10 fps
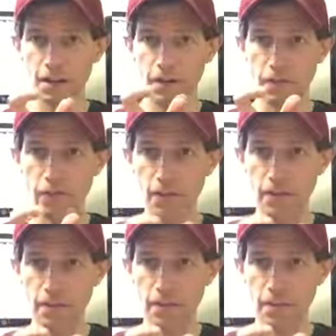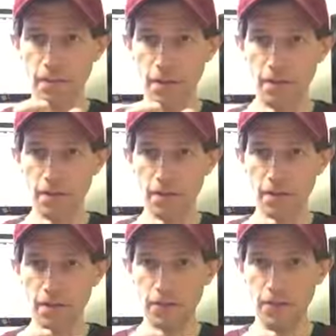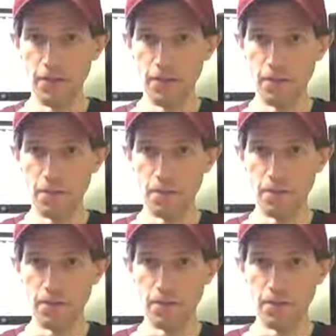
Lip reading: the front part of the genome